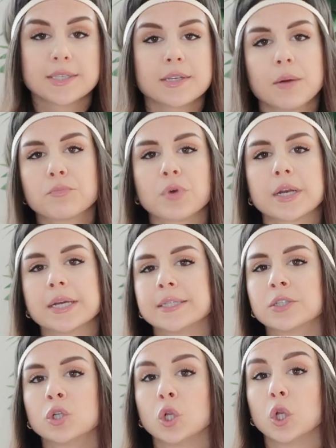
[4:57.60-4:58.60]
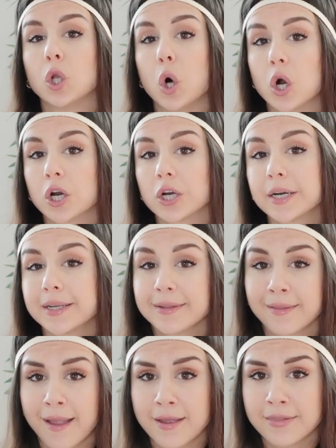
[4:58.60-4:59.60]
Some run a little longer
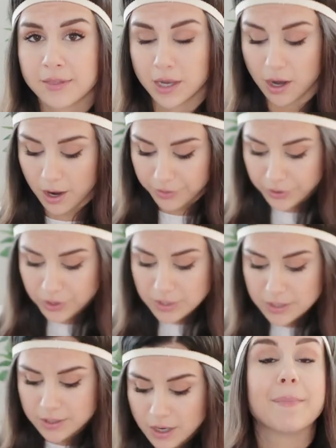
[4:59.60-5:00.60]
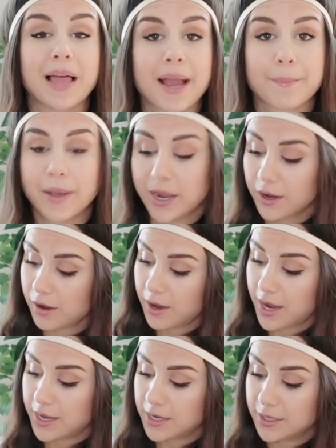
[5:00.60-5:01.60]
in length than others. My black
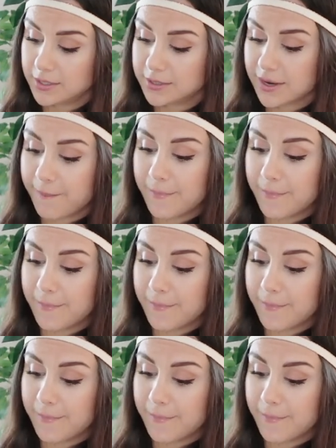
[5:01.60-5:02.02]
pair and